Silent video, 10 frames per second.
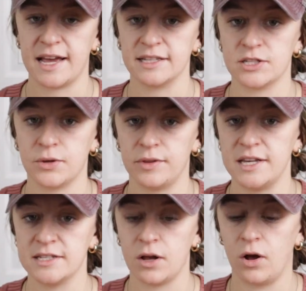And so
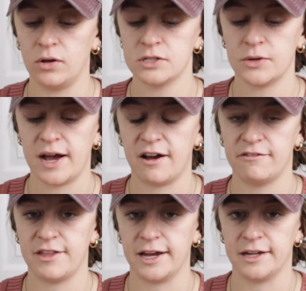these also
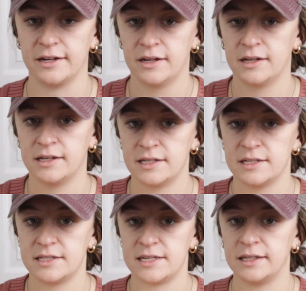have that
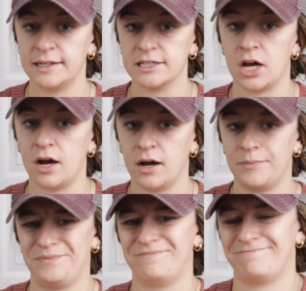sealing
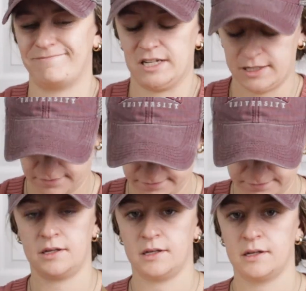top.
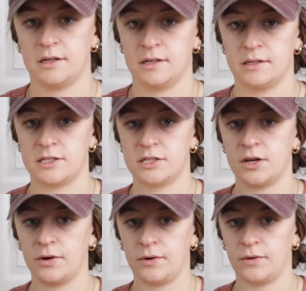
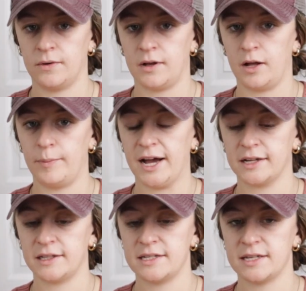So I'll
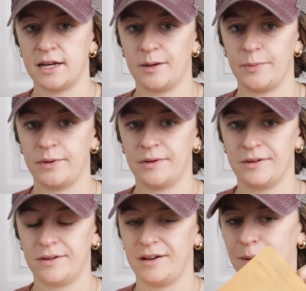pack these up.
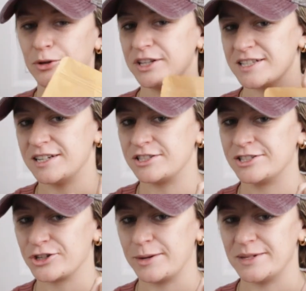I'm really excited to
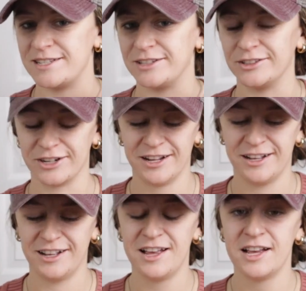try my sealer.
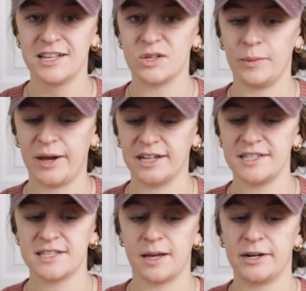So I'll pack
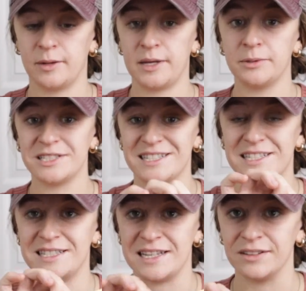these up and I'll be able to
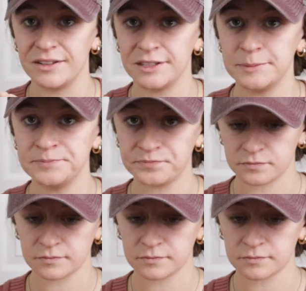seal them.